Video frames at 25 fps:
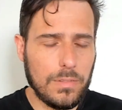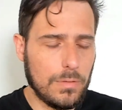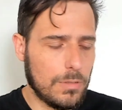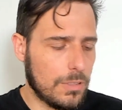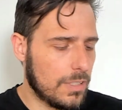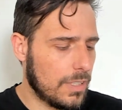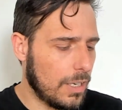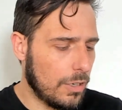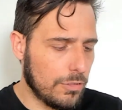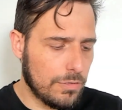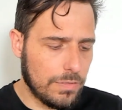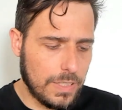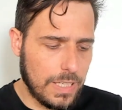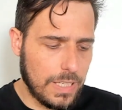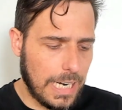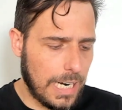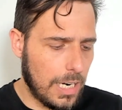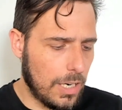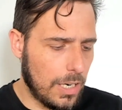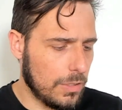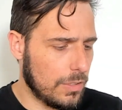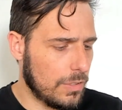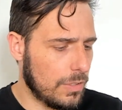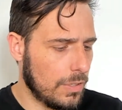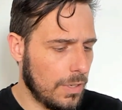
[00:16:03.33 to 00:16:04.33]

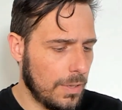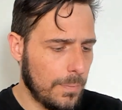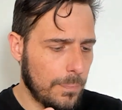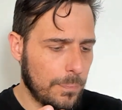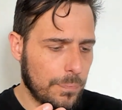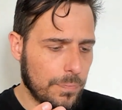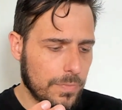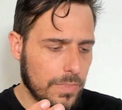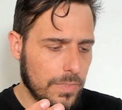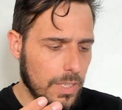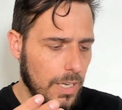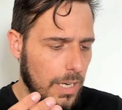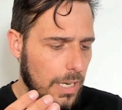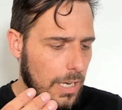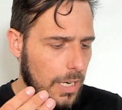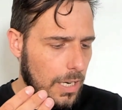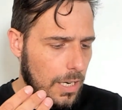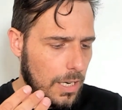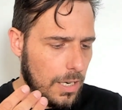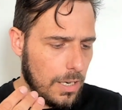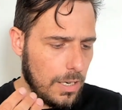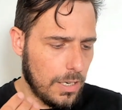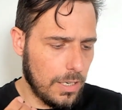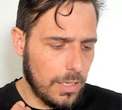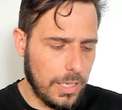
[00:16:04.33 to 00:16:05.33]
Self-doubt,
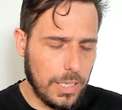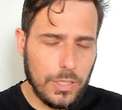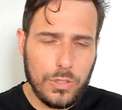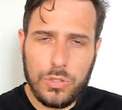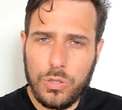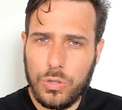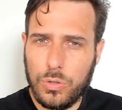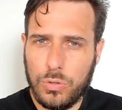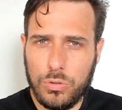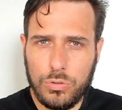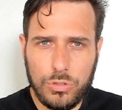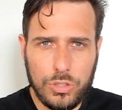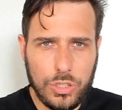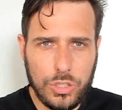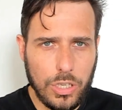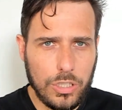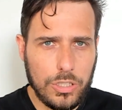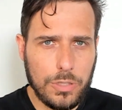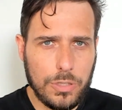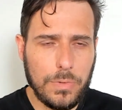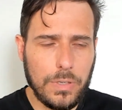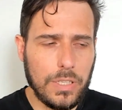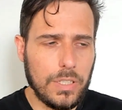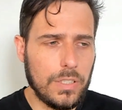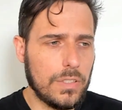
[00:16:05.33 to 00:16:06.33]
internal
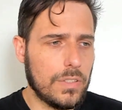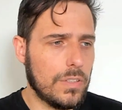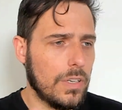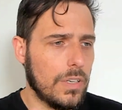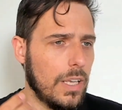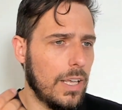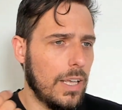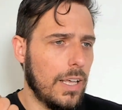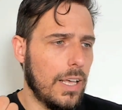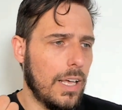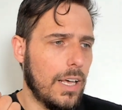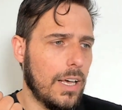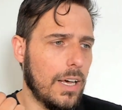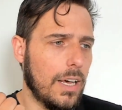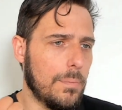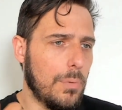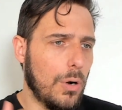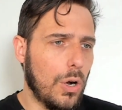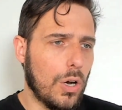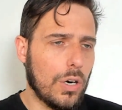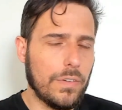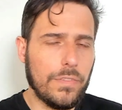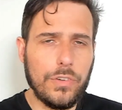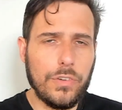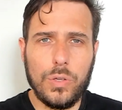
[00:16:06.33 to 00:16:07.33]
judgment, a
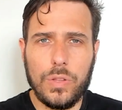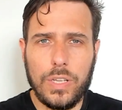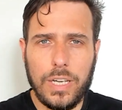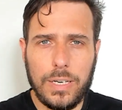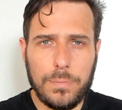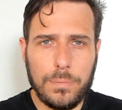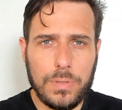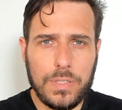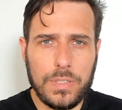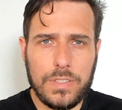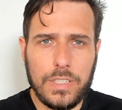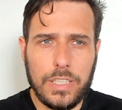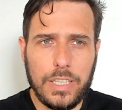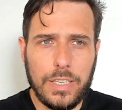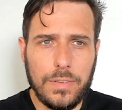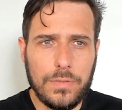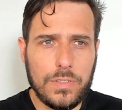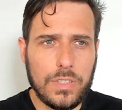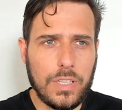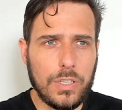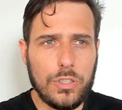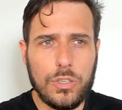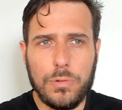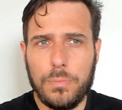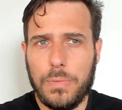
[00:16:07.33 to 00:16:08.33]
part of you that perceives
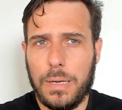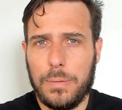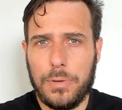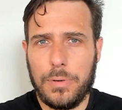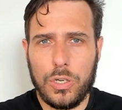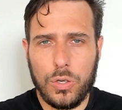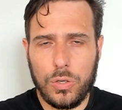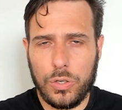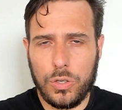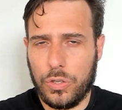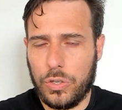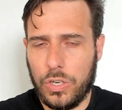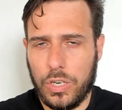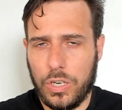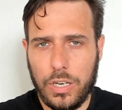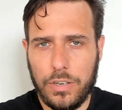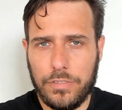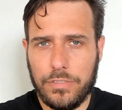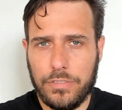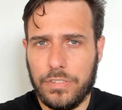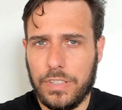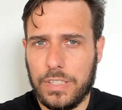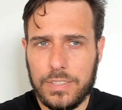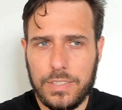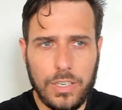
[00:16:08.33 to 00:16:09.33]
that you're maybe not good
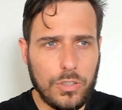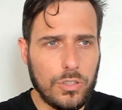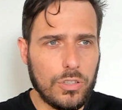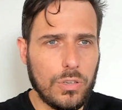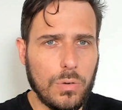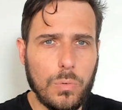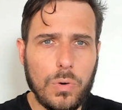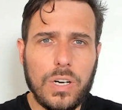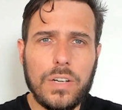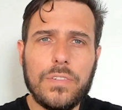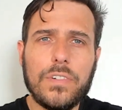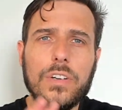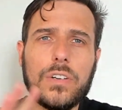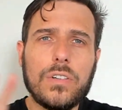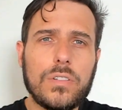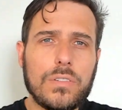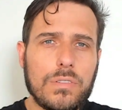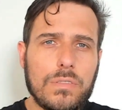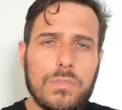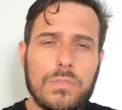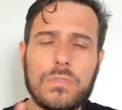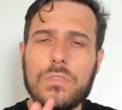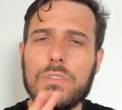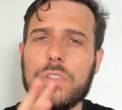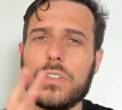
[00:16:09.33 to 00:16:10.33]
enough, etc. Whatever
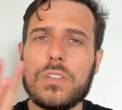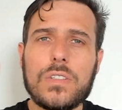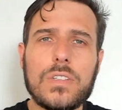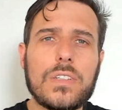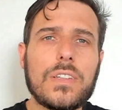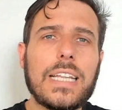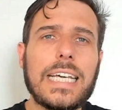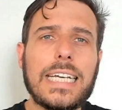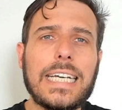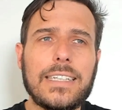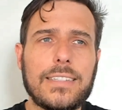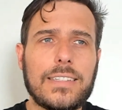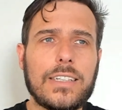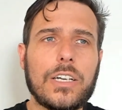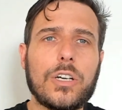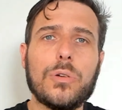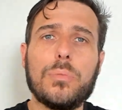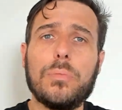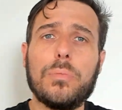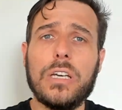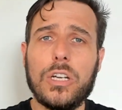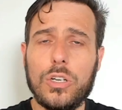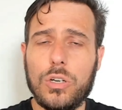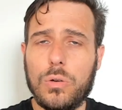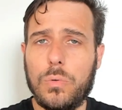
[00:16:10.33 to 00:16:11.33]
things that could
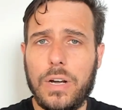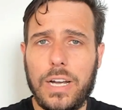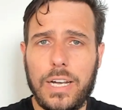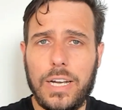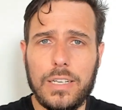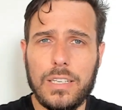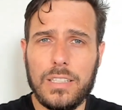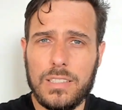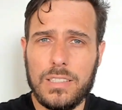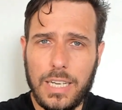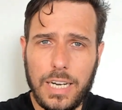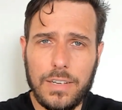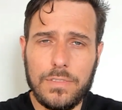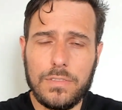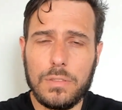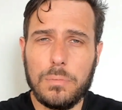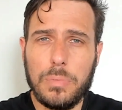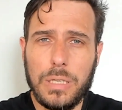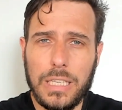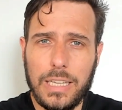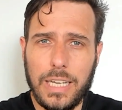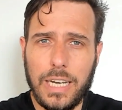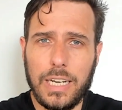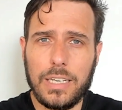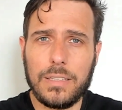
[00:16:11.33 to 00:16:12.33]
be in your way. It doesn't have to
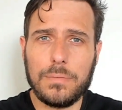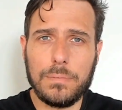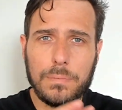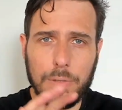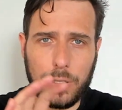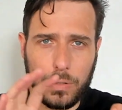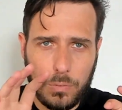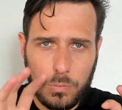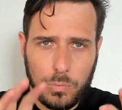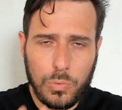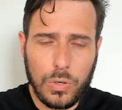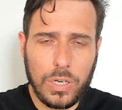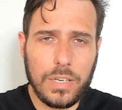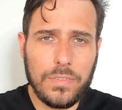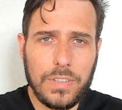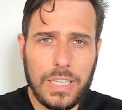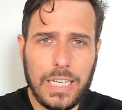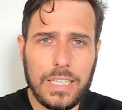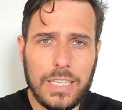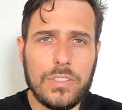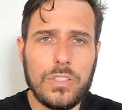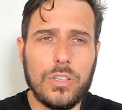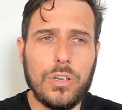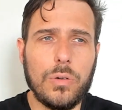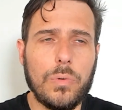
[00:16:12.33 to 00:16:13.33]
be that, but whatever
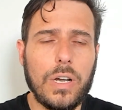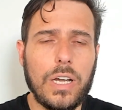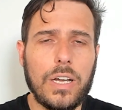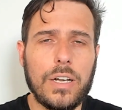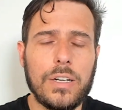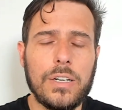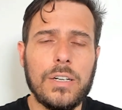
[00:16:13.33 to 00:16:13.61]
that's in your way.